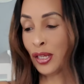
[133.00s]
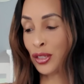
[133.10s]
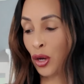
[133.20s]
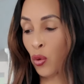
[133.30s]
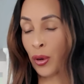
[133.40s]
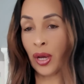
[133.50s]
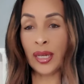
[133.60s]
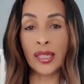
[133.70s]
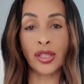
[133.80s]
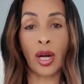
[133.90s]
So we're going to
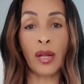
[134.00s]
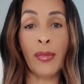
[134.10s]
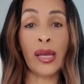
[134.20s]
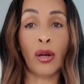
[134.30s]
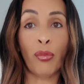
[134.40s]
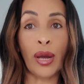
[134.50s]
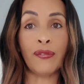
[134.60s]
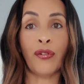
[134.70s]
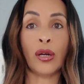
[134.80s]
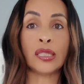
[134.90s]
get started making our bread
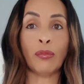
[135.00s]
first.